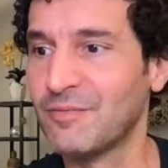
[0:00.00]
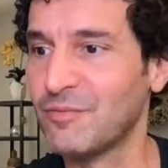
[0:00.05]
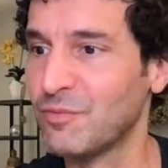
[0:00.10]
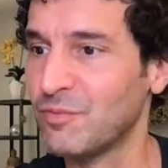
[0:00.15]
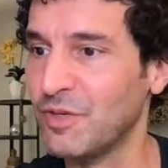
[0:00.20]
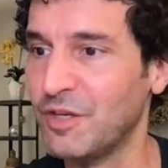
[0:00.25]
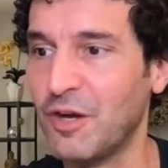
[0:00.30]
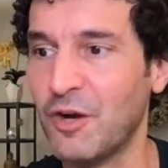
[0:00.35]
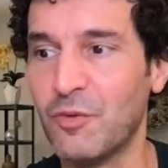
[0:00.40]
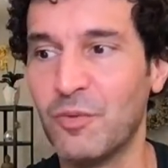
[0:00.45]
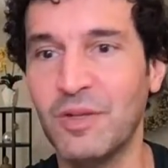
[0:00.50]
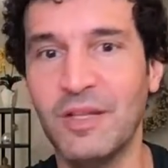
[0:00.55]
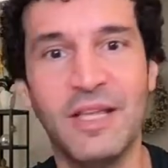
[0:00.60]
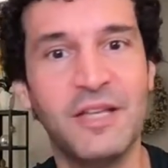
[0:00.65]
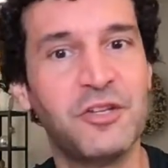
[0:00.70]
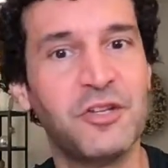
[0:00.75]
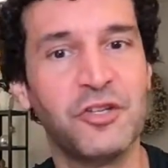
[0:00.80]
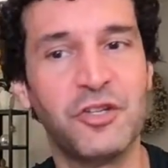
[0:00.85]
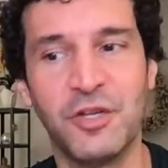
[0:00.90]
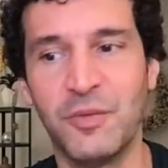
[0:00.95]
you know,
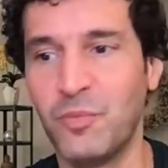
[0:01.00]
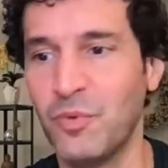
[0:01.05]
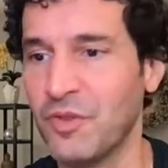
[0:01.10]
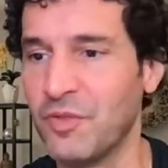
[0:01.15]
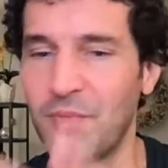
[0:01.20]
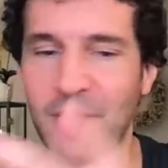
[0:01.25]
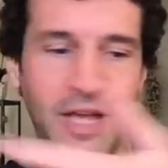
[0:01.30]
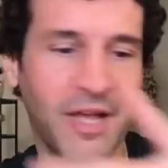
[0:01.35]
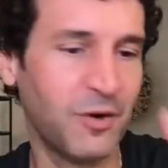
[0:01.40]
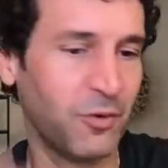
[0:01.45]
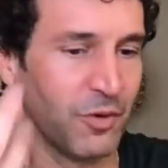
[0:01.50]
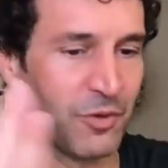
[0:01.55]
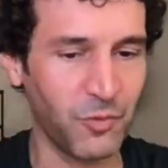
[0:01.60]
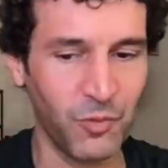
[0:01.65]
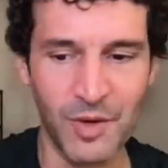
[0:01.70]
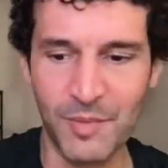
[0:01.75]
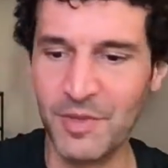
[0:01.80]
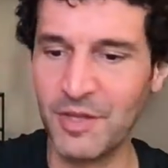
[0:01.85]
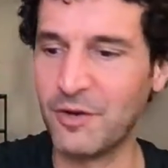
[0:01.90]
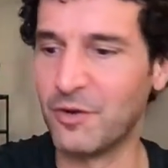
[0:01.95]
relationship with men or with
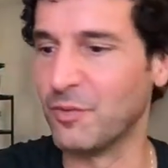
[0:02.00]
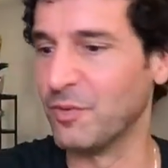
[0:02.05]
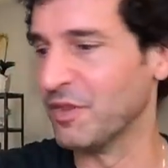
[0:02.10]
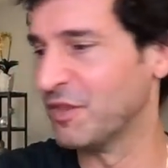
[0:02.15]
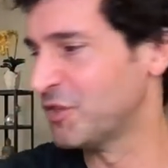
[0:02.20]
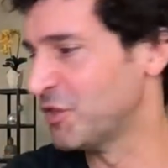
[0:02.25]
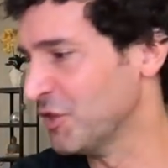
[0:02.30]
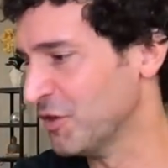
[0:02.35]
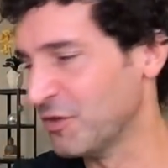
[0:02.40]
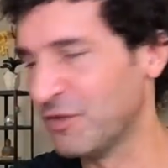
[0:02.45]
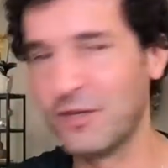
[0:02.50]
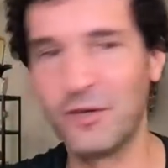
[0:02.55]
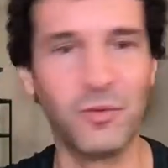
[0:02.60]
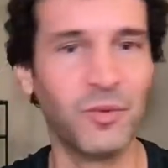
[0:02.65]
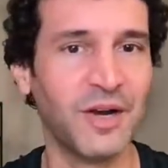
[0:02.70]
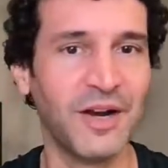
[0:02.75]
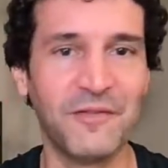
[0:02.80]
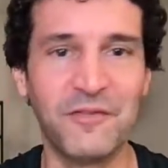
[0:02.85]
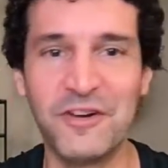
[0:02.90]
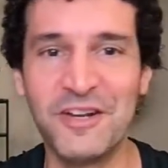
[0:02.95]
women or with children or
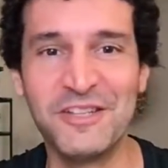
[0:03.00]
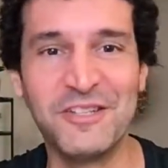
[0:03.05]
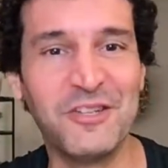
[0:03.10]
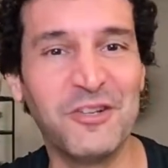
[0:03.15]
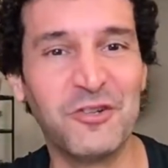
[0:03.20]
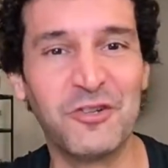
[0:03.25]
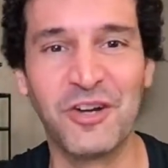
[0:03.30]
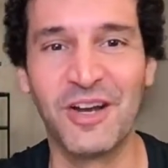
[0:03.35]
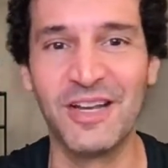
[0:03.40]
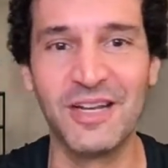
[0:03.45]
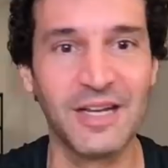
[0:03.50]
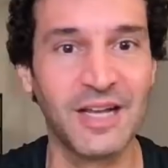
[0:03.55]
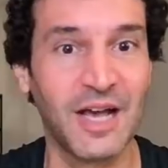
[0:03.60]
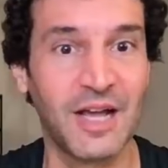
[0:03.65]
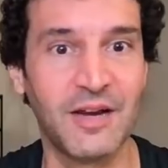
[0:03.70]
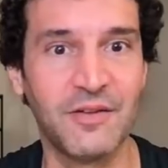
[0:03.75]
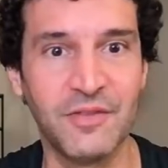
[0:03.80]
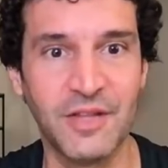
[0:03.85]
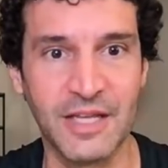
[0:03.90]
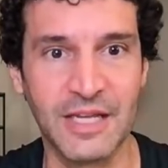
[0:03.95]
whatever it is that you're trying to
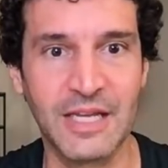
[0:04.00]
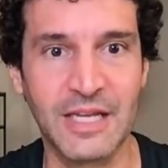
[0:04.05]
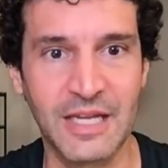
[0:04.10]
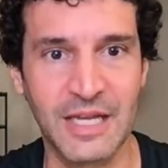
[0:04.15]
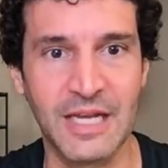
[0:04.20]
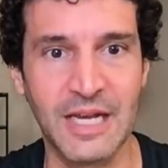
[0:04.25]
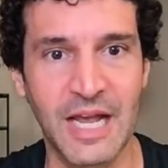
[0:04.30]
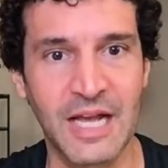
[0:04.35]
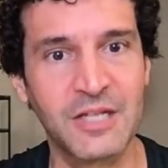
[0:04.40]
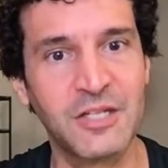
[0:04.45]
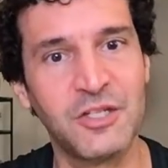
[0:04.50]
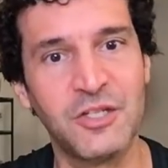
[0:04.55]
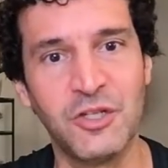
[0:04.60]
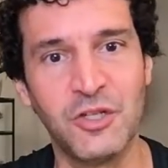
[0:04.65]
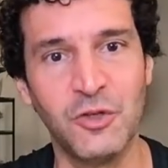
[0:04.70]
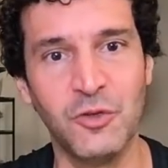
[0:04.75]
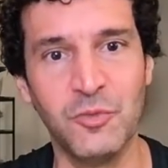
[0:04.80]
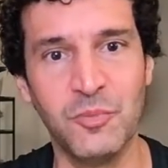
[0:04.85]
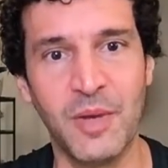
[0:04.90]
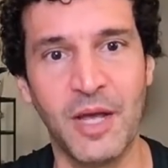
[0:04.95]
kind of like connect
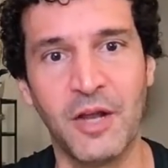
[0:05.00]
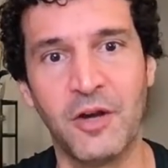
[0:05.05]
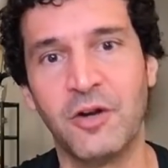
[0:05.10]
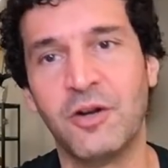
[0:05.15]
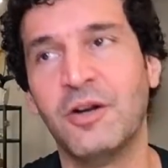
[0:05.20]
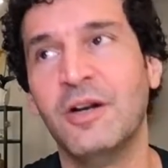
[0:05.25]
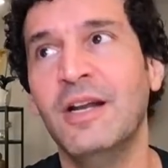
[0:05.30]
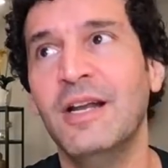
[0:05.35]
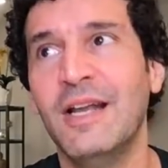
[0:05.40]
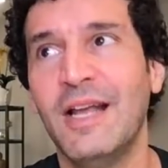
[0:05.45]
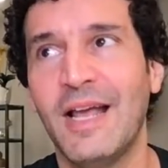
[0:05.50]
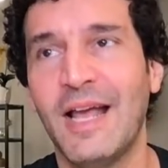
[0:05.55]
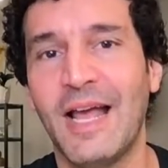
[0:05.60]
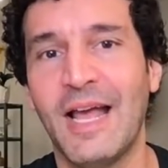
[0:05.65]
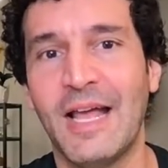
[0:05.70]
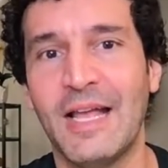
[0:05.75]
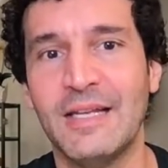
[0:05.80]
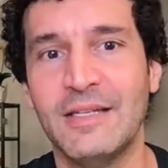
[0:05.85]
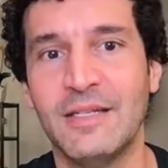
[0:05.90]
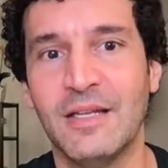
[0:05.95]
to better,
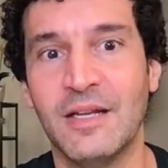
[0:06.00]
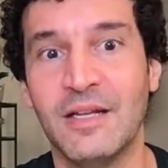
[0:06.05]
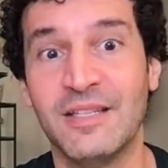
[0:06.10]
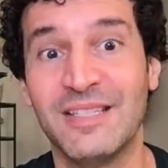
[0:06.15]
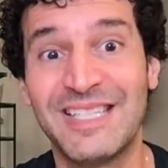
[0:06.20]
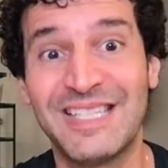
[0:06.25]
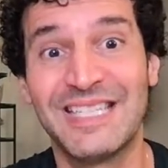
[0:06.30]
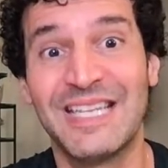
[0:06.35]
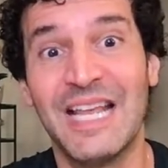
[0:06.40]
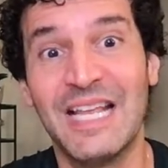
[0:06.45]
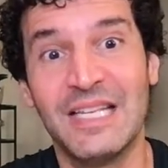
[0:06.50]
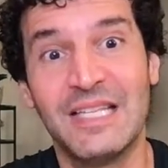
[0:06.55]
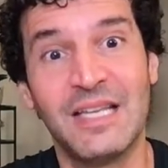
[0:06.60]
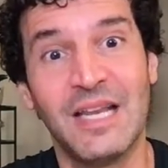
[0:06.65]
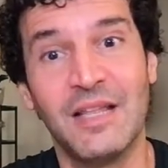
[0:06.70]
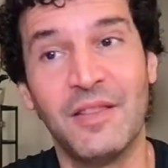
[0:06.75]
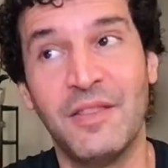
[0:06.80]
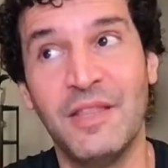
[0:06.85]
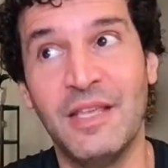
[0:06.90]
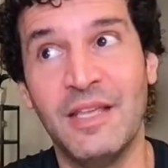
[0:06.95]
and state
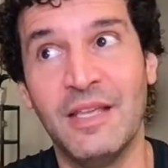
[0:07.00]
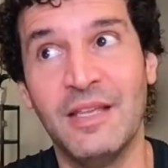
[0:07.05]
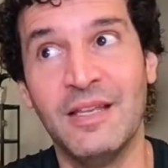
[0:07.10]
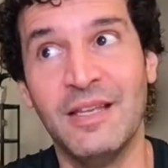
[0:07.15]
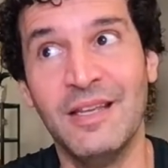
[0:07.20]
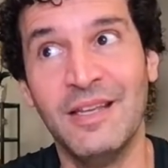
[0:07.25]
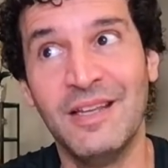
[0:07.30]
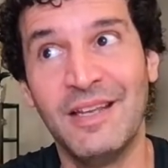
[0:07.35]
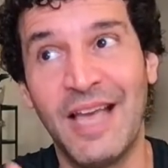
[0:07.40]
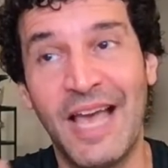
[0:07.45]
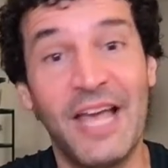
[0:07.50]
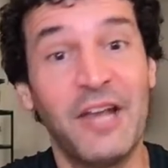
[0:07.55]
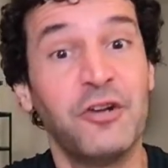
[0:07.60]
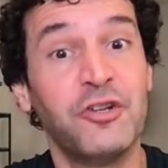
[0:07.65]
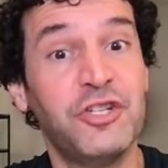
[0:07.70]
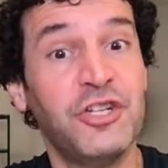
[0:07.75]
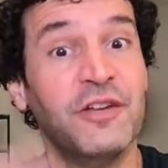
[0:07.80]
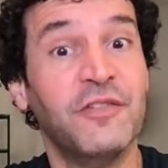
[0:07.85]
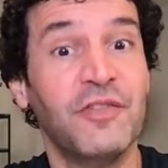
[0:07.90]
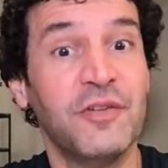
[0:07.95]
the
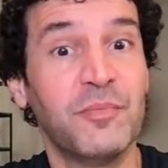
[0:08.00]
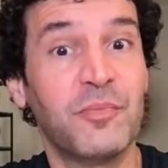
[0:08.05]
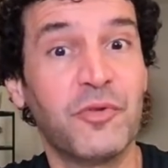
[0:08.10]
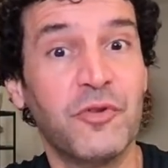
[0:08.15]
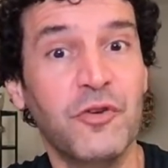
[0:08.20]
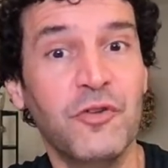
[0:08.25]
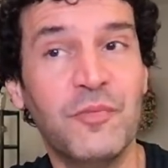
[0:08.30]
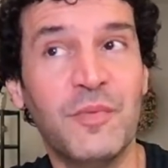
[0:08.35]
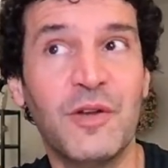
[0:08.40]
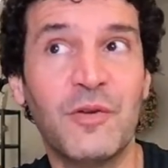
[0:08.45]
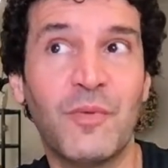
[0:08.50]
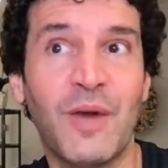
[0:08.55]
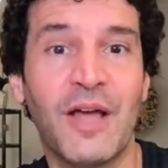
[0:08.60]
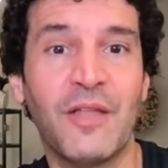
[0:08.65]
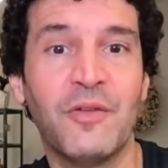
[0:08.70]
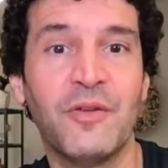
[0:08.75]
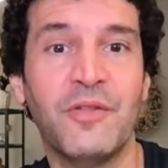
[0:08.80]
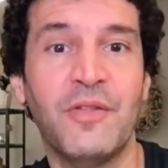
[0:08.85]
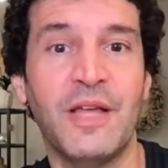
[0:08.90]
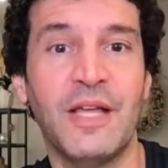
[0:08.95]
energy of improvement
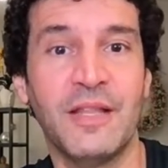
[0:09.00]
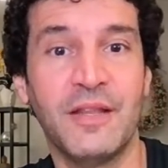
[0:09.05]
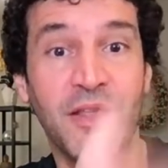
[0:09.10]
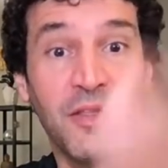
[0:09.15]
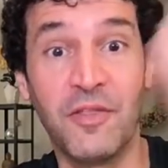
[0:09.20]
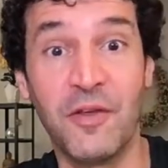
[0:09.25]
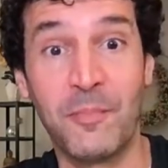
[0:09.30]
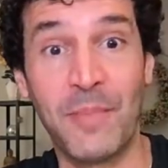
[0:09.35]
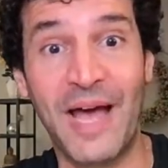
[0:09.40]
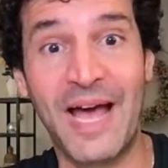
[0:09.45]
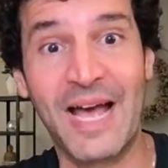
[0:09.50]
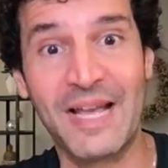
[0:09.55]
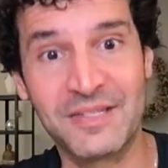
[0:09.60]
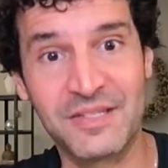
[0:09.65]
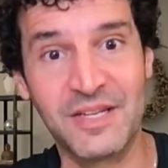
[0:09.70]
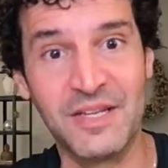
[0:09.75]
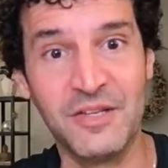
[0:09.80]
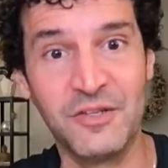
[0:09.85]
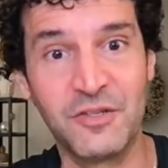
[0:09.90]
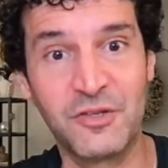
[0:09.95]
rather than the
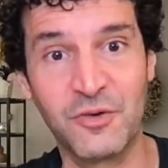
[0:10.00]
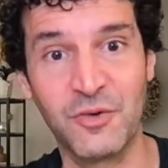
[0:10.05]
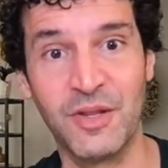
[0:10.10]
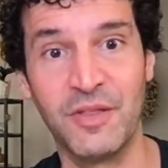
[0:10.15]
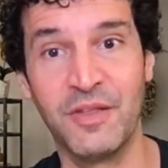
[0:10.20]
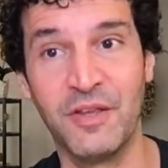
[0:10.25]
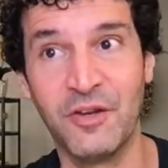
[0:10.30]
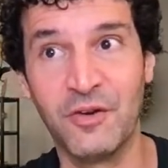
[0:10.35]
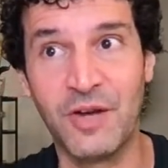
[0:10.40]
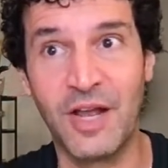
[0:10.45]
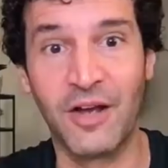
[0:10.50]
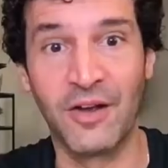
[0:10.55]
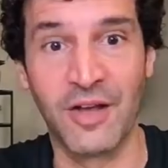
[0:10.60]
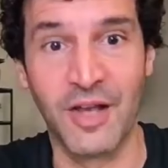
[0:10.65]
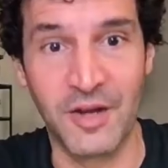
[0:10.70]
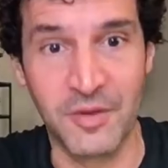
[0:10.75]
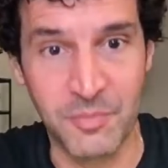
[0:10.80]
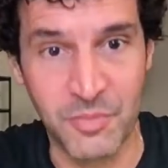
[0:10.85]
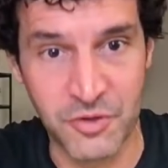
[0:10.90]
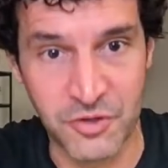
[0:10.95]
past history that you're now
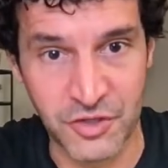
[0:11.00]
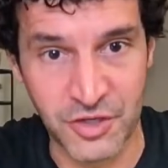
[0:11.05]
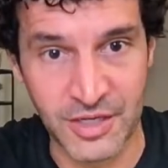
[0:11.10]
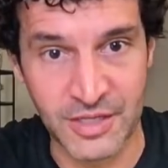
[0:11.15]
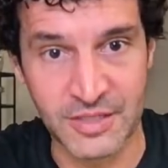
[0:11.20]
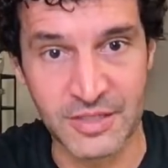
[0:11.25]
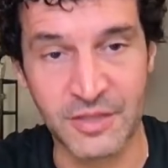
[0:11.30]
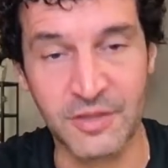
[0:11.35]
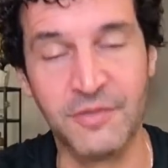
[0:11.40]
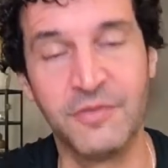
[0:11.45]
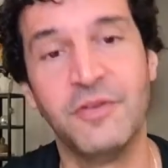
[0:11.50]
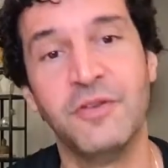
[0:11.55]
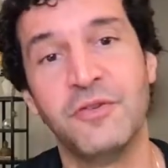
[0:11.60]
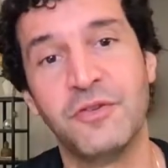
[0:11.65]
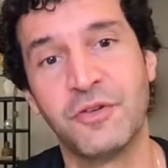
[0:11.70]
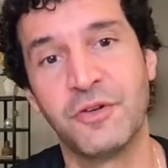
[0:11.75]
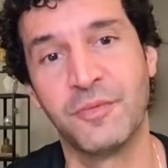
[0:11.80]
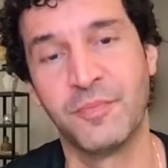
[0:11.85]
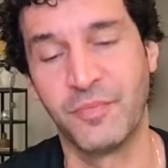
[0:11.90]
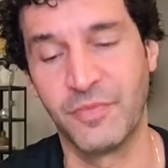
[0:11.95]
kind of pushing into the
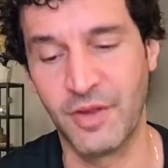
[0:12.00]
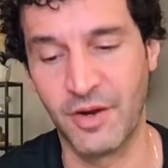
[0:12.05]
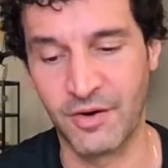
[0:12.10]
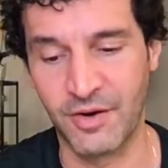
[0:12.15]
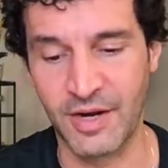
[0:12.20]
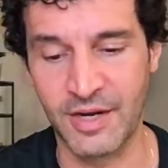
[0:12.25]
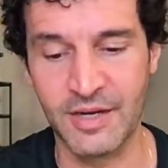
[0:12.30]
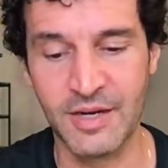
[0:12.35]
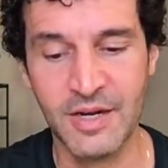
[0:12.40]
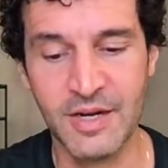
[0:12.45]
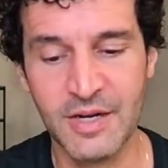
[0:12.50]
future, all right?